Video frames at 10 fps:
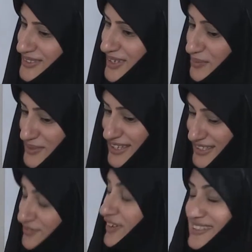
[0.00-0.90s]
That was
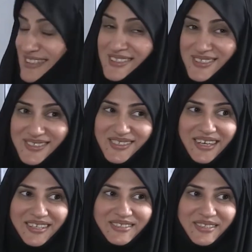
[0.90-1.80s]
actually very delicious,
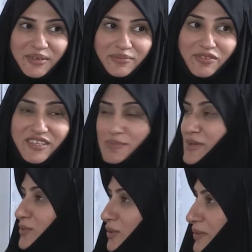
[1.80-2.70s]
and the recipe
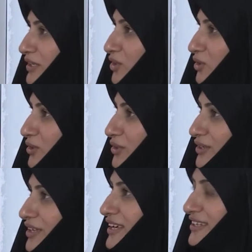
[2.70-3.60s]
will be
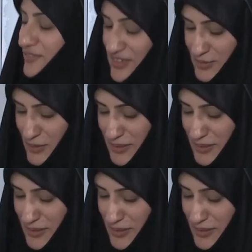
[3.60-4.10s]
on the Facebook